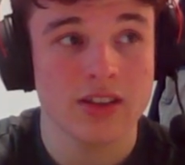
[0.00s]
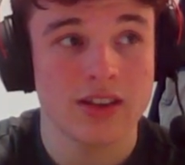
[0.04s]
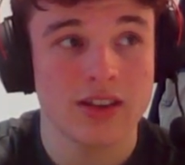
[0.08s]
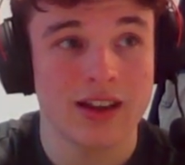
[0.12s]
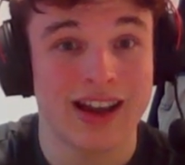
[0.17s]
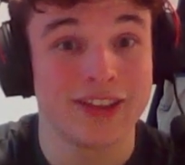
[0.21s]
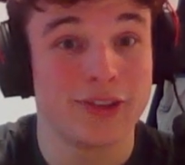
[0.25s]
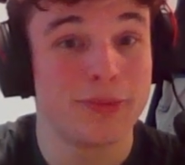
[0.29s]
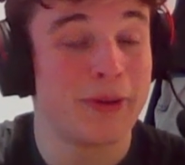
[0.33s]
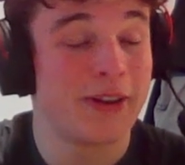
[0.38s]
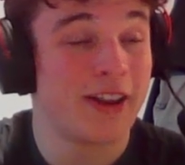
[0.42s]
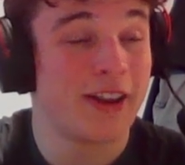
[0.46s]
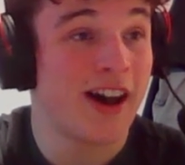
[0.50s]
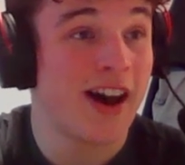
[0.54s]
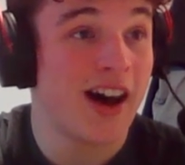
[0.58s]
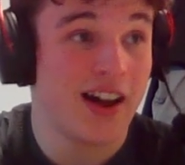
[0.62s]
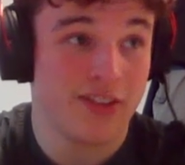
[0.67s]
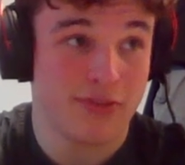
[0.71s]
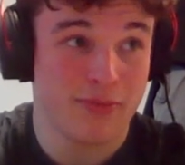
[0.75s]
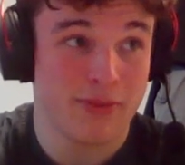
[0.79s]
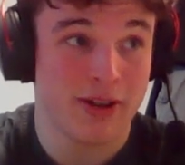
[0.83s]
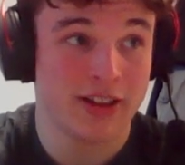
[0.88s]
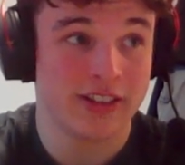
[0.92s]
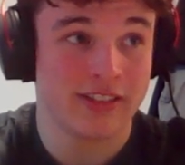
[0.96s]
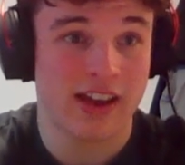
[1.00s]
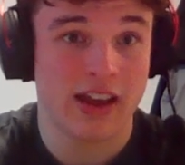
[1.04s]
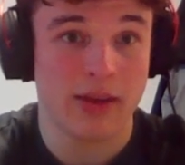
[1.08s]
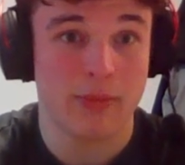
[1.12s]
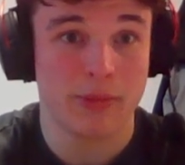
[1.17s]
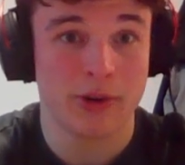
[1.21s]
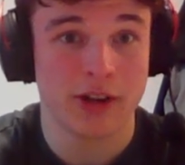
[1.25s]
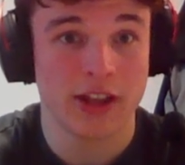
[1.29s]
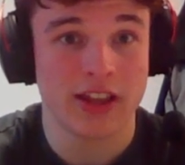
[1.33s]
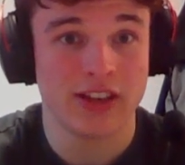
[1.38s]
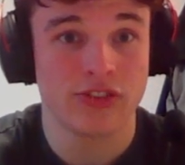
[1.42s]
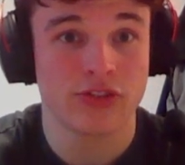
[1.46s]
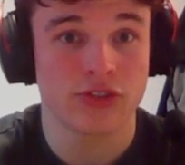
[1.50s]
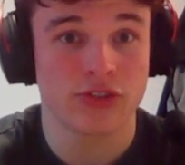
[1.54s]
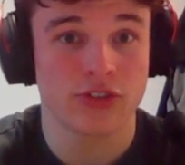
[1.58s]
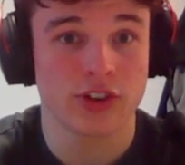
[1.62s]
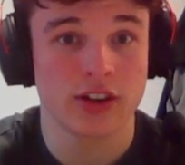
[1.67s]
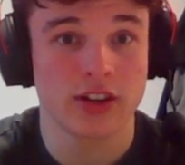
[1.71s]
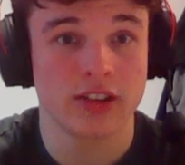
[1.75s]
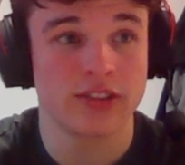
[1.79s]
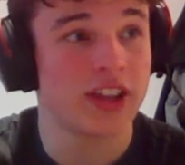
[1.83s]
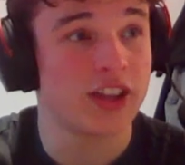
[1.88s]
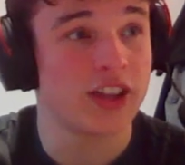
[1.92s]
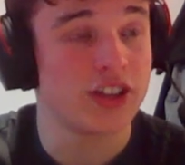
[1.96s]
I spent half my time on h3
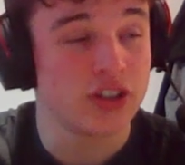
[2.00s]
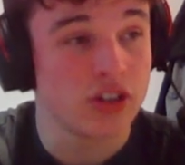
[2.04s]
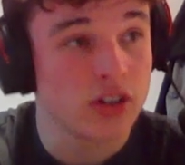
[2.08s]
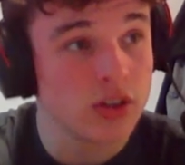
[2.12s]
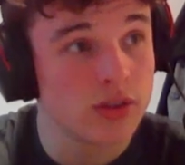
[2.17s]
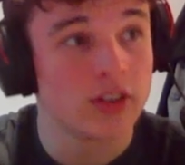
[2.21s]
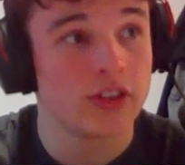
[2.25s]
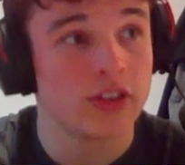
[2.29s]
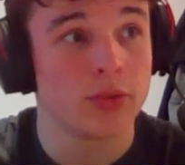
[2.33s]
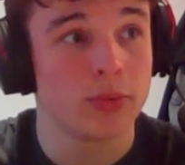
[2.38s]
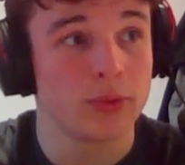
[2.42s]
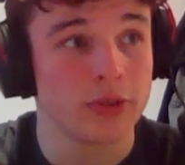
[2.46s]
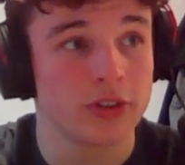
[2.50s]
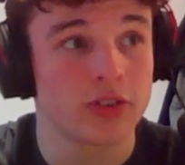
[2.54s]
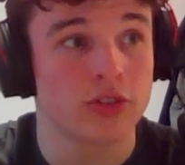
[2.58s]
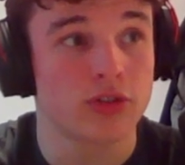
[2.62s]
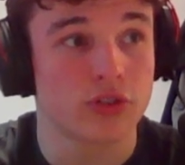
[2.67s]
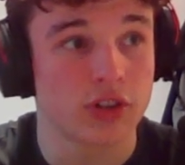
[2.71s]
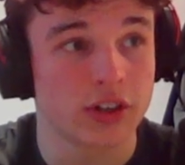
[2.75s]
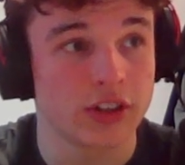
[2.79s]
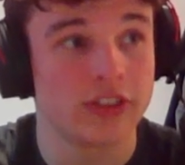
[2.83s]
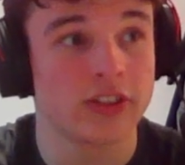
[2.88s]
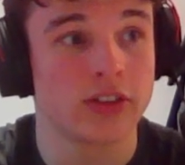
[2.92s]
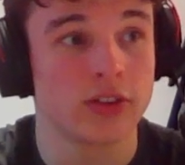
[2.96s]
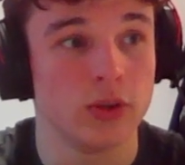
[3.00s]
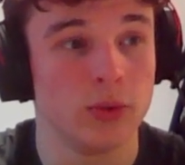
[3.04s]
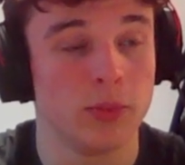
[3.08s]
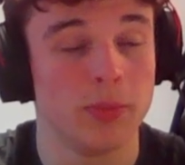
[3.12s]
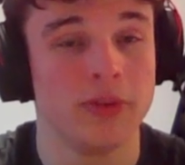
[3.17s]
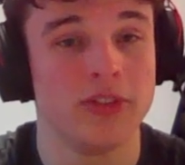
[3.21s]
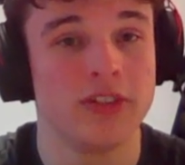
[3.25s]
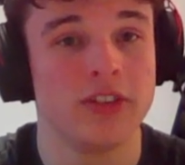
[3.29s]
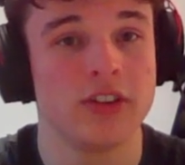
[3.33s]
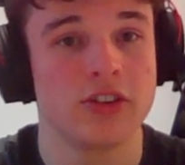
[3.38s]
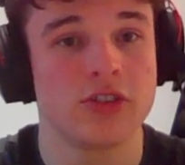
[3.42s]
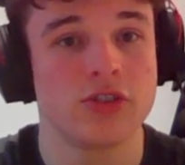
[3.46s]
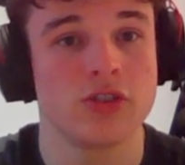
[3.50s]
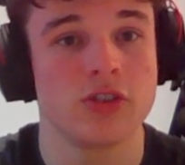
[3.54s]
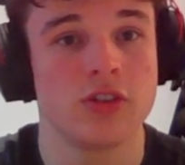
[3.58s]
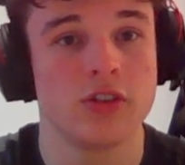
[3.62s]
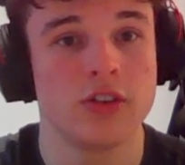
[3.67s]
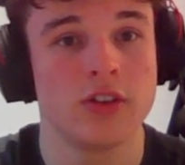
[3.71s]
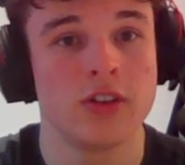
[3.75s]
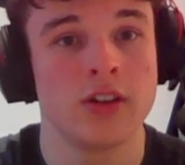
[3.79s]
because I knew this was a critical position.